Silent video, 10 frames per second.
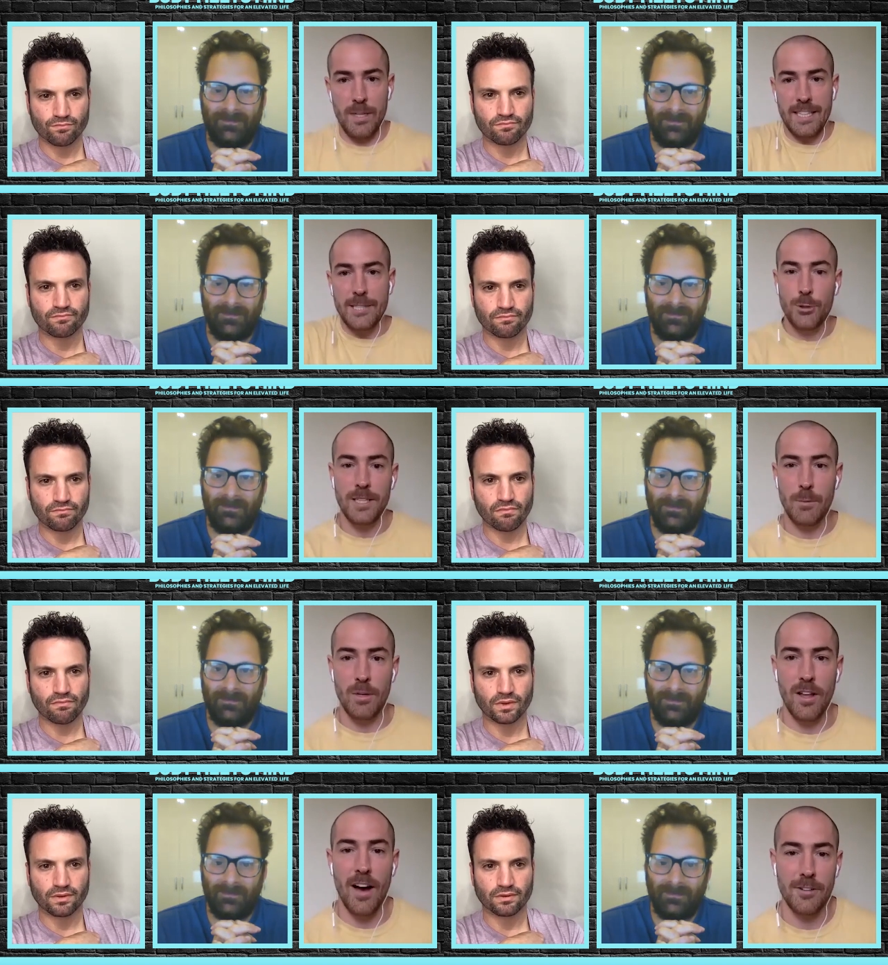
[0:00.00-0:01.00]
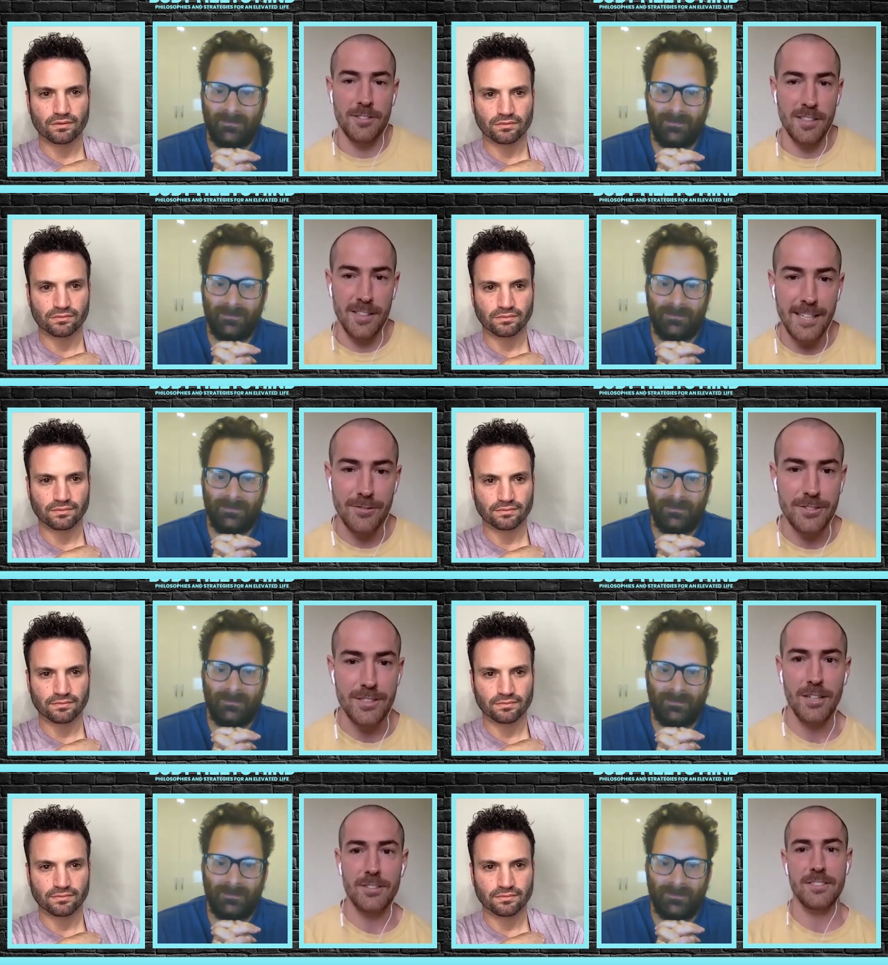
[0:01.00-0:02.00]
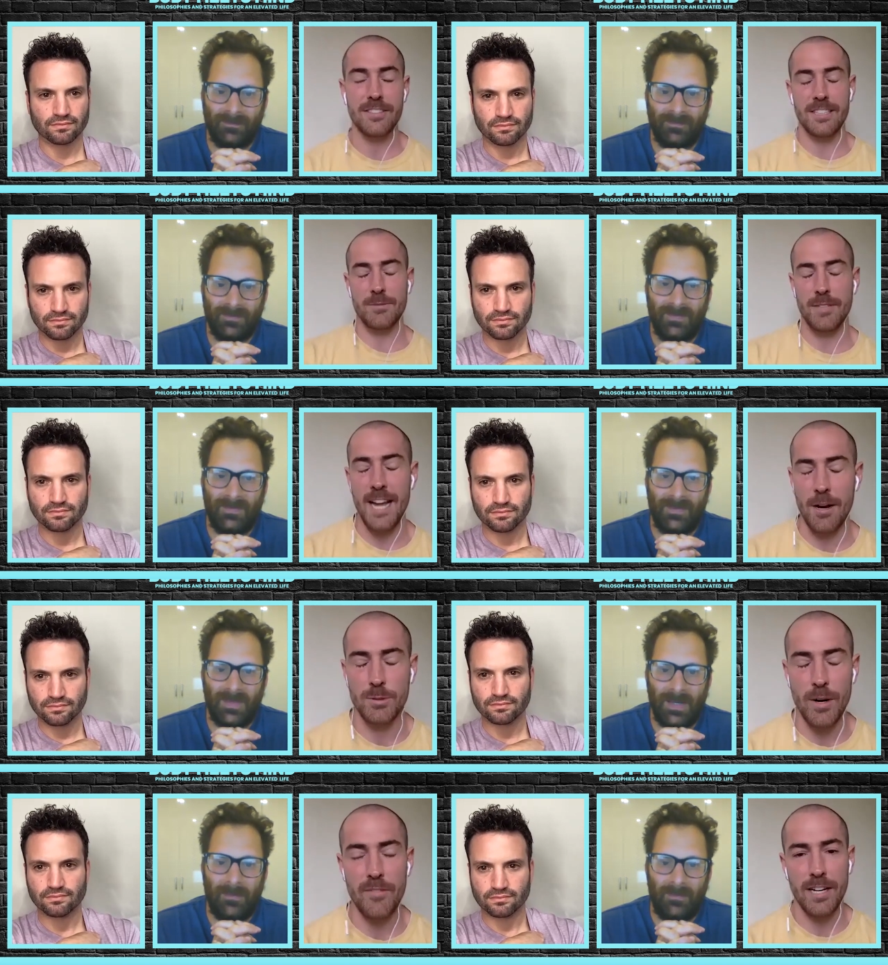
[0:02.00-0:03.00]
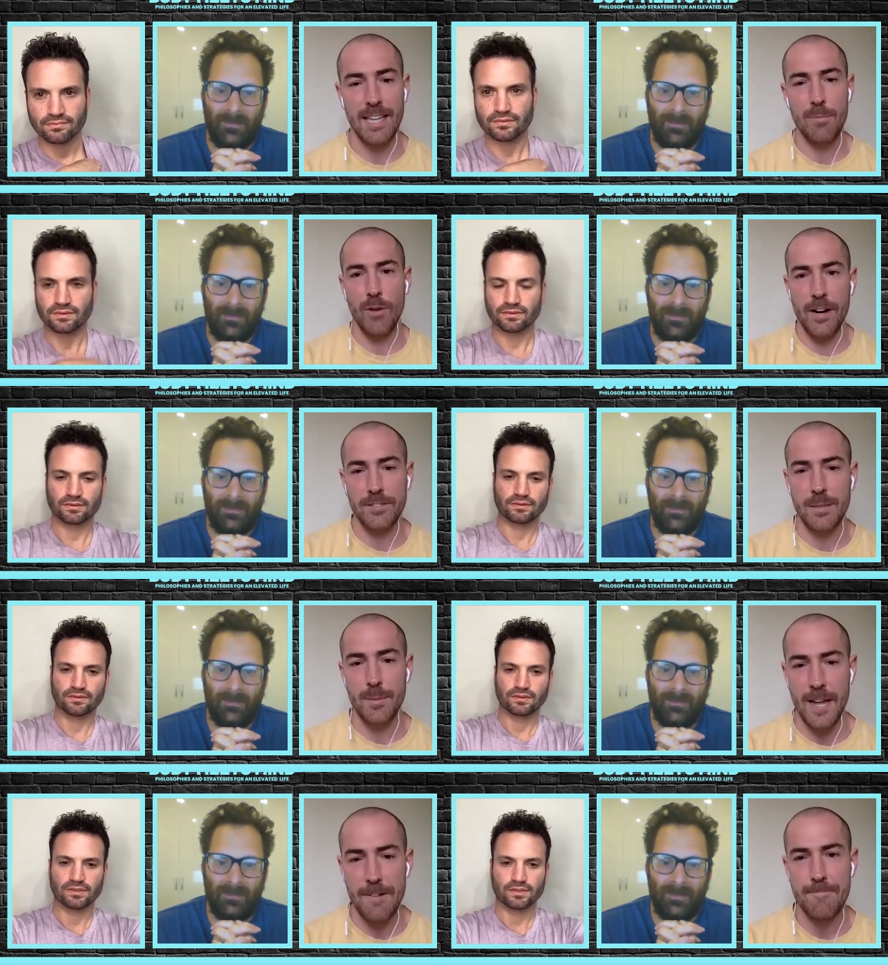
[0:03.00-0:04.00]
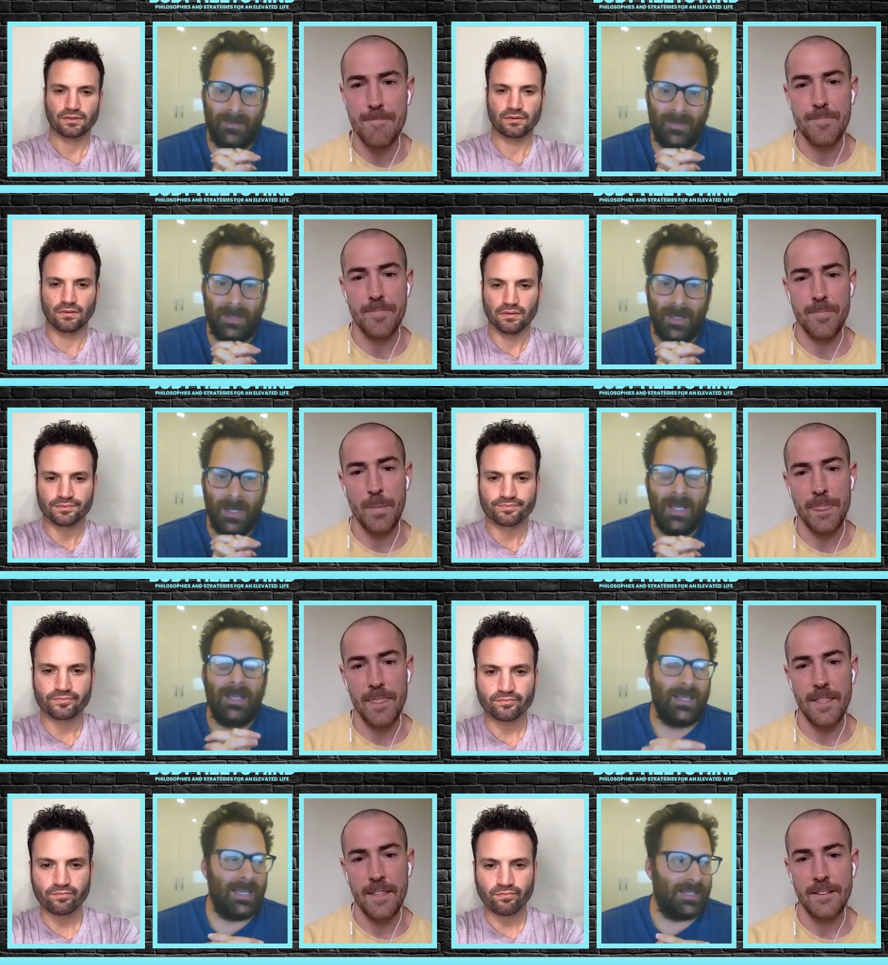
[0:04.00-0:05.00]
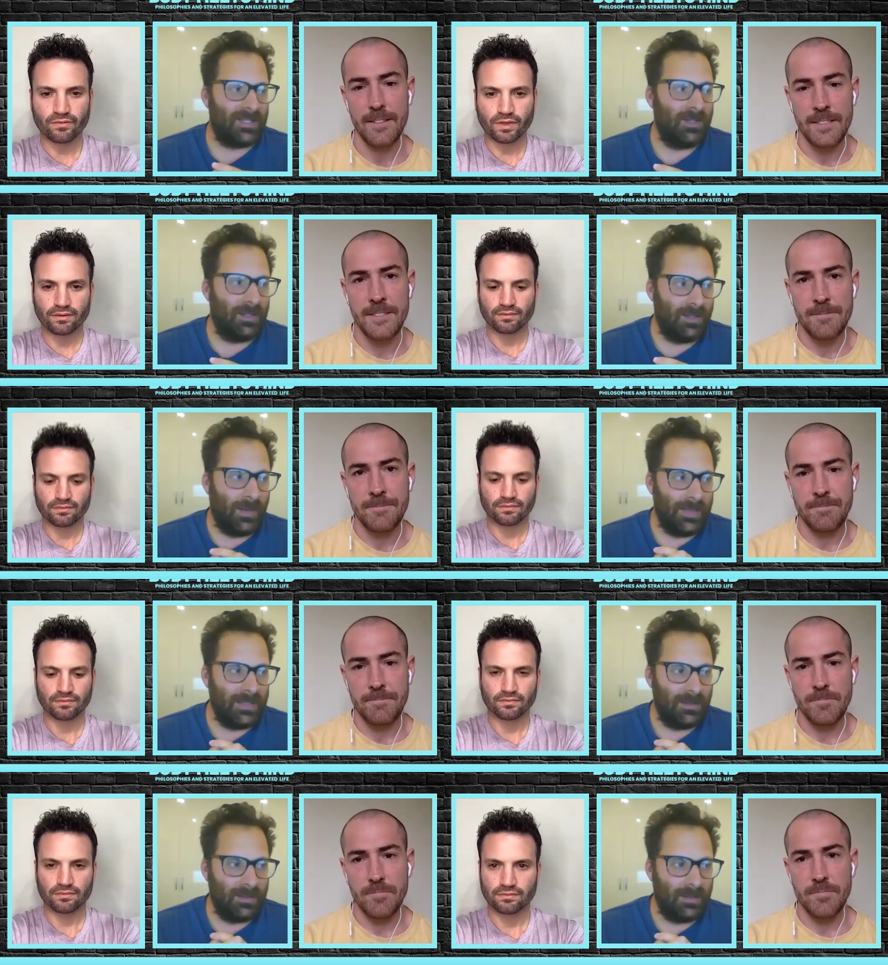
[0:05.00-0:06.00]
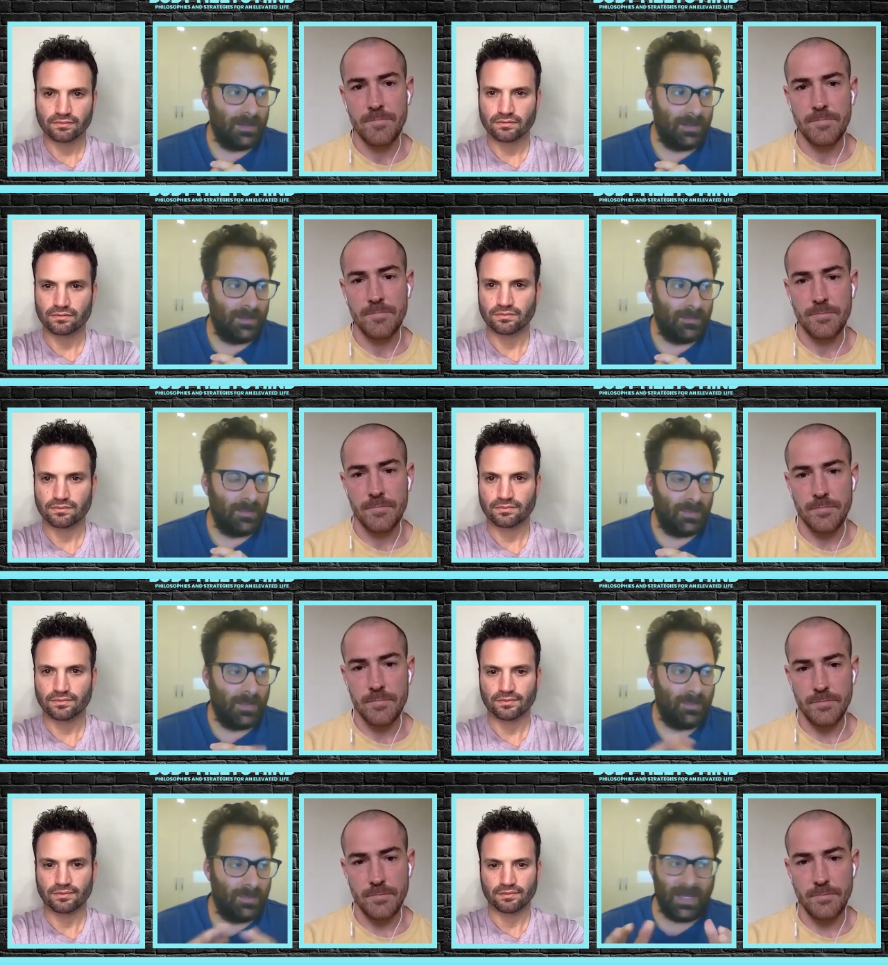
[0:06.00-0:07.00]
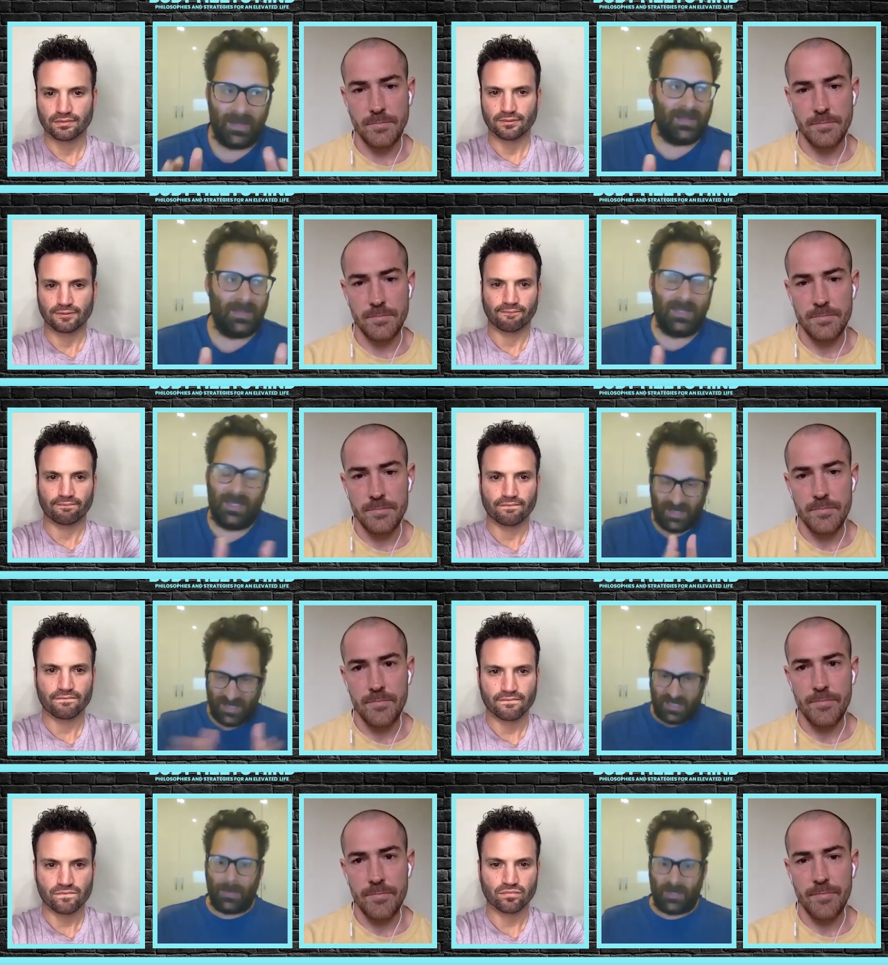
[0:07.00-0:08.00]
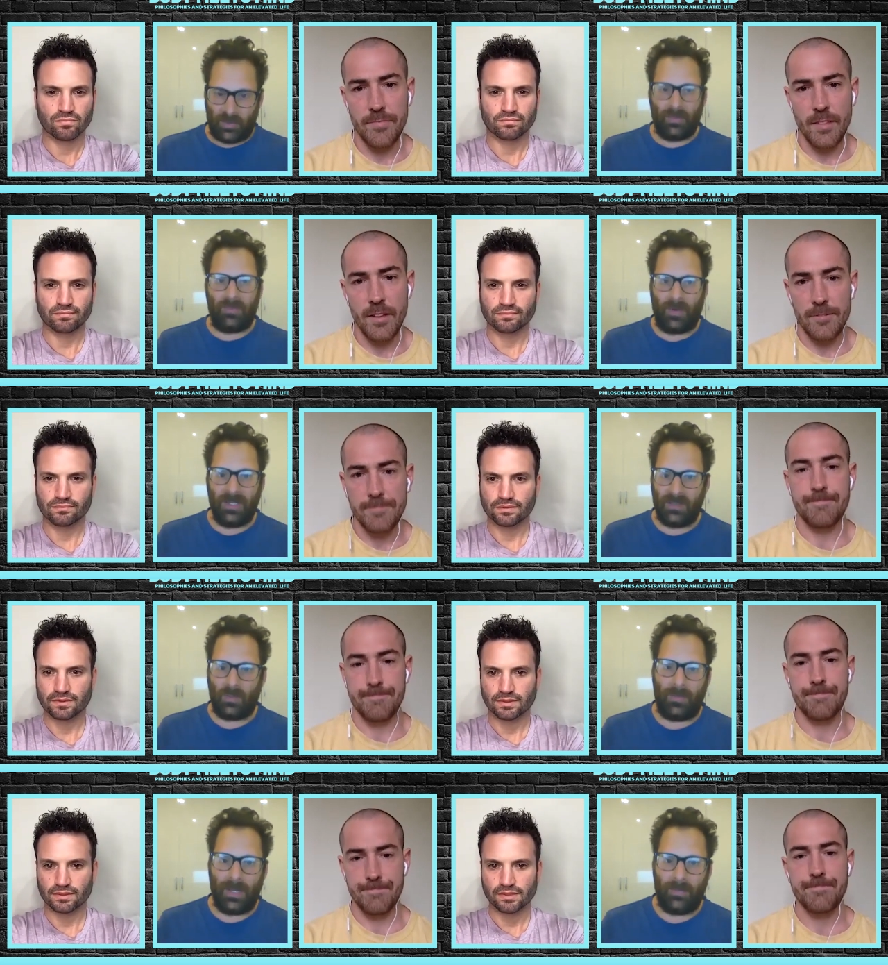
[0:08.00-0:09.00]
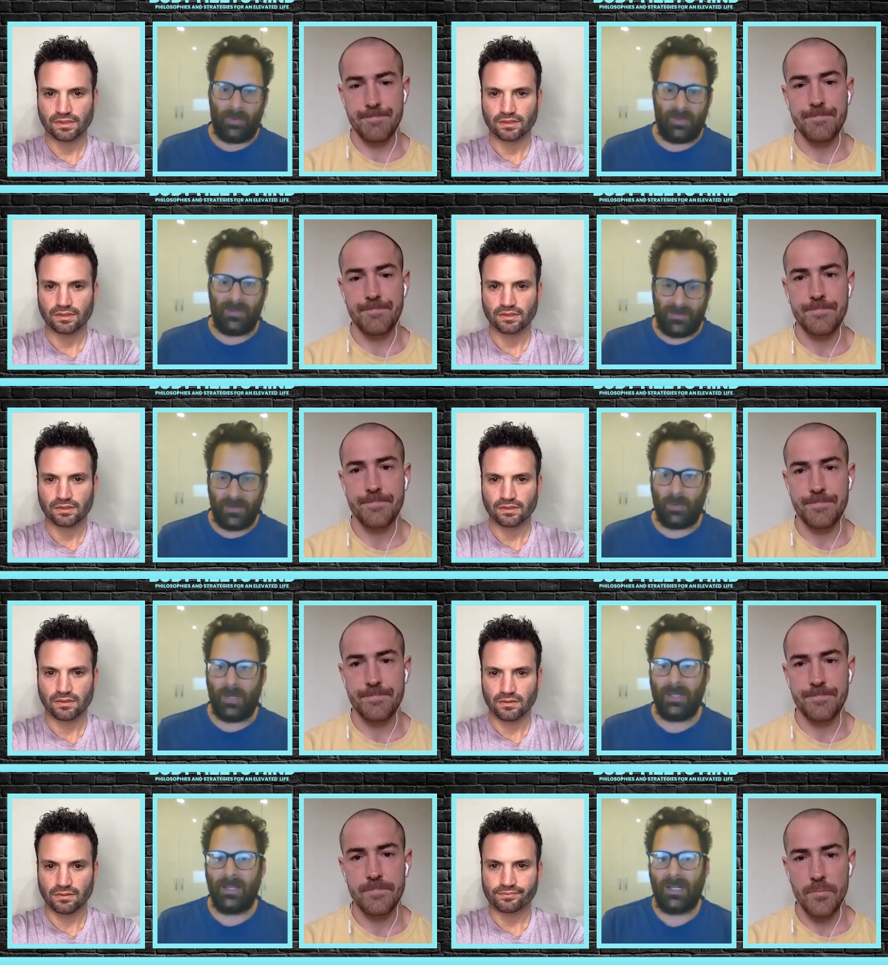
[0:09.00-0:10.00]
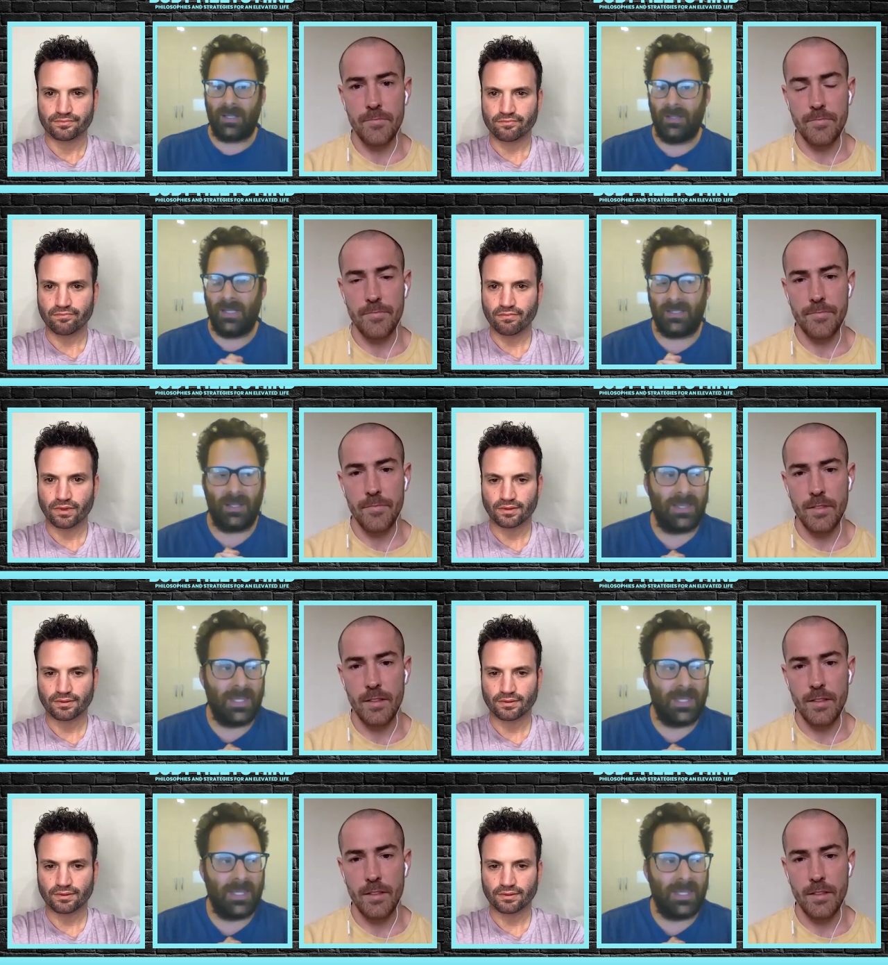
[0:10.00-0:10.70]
Speaker 1: we literally relied on to live. So yeah, I was wondering if you'd elaborate on some of that.
Speaker 2: Yeah, so the, I mean, there's a spectrum of reasons why people feel the way they are. There's the